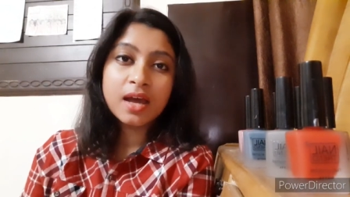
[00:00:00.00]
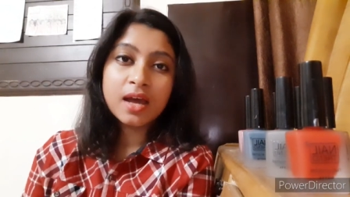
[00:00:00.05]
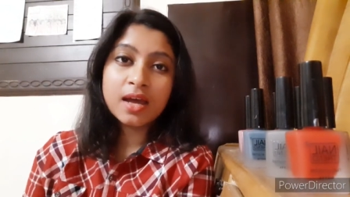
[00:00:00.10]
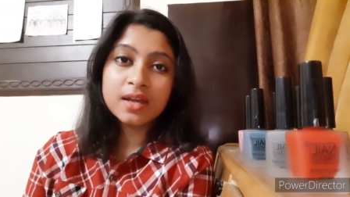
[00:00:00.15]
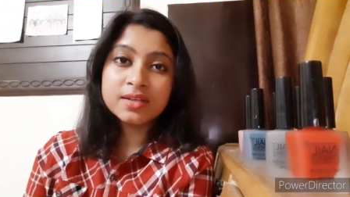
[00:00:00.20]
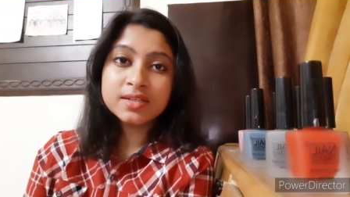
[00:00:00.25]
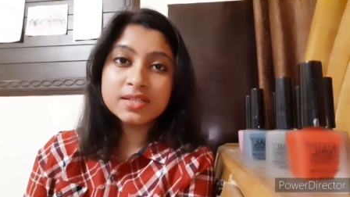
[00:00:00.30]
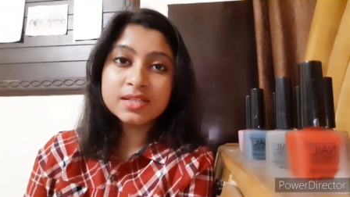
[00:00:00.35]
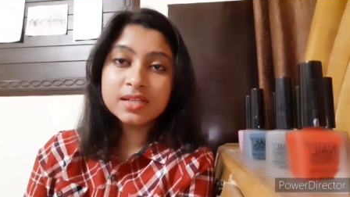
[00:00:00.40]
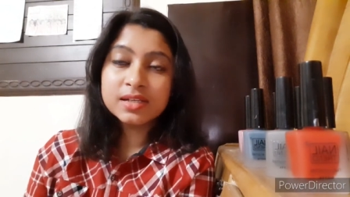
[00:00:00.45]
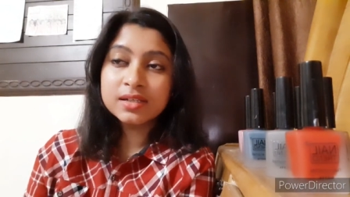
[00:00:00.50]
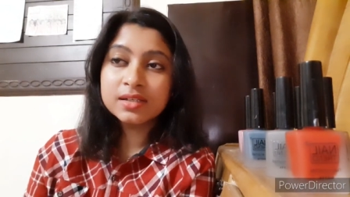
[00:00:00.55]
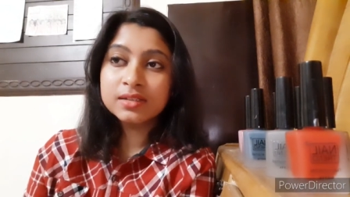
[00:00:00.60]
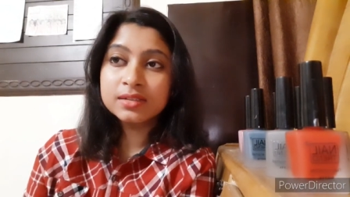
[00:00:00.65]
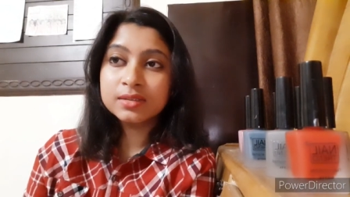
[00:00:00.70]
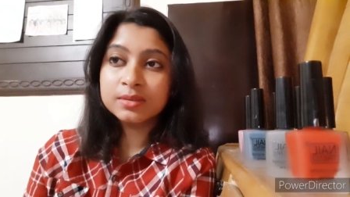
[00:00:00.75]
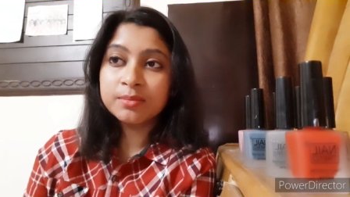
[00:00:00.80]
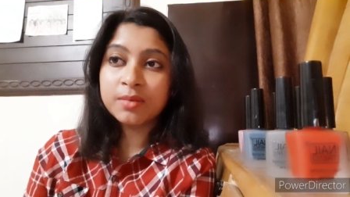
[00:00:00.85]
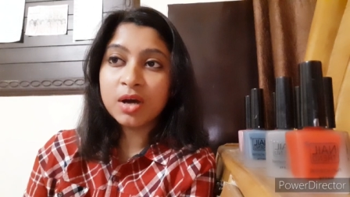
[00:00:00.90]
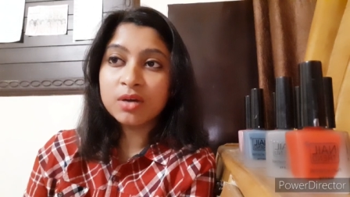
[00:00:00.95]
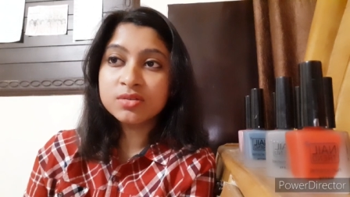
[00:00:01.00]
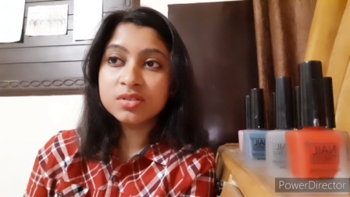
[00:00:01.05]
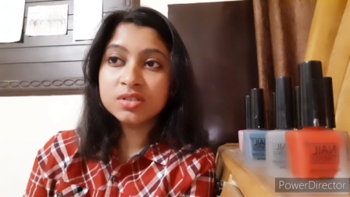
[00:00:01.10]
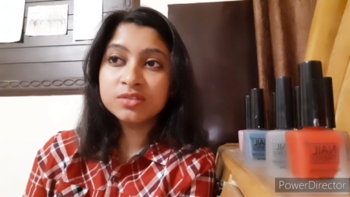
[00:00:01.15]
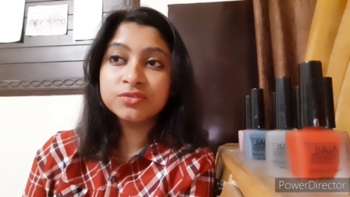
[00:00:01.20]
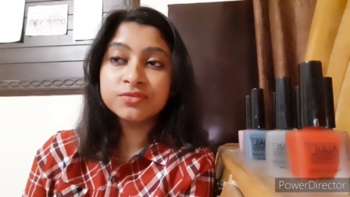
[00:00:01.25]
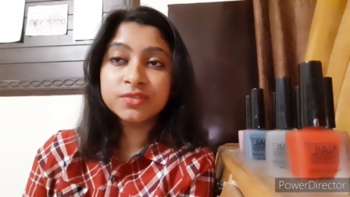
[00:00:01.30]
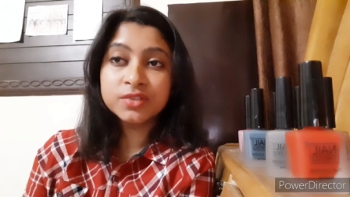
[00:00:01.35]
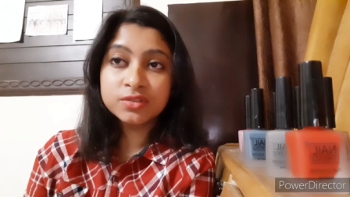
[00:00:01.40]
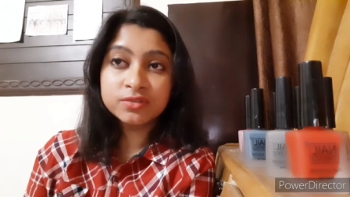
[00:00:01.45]
until about a
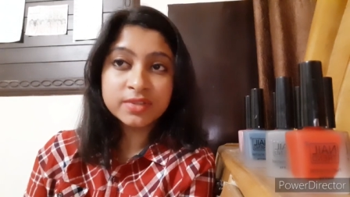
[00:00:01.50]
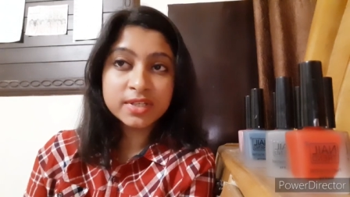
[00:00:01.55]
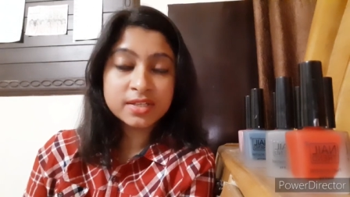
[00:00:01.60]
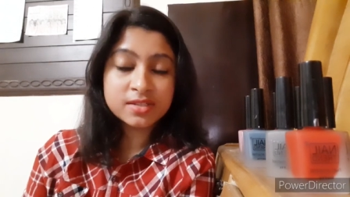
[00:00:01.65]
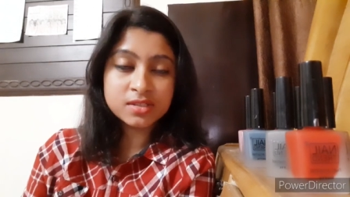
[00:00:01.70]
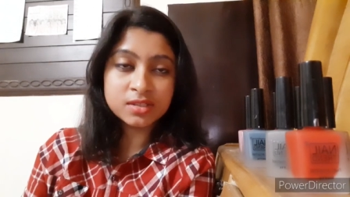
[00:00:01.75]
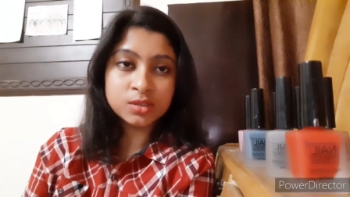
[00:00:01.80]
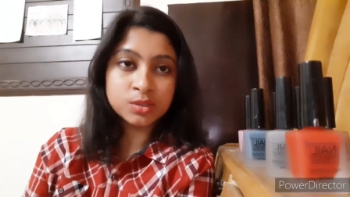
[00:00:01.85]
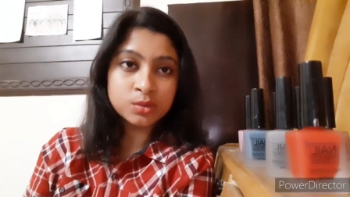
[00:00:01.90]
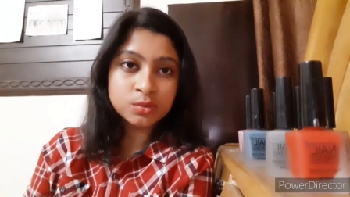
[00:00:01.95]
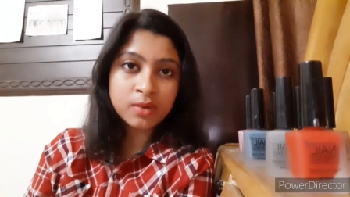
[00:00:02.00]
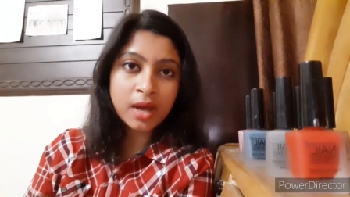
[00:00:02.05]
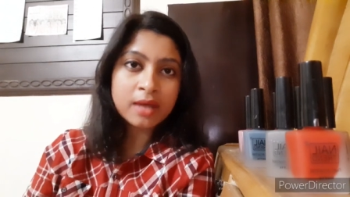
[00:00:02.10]
few weeks ago.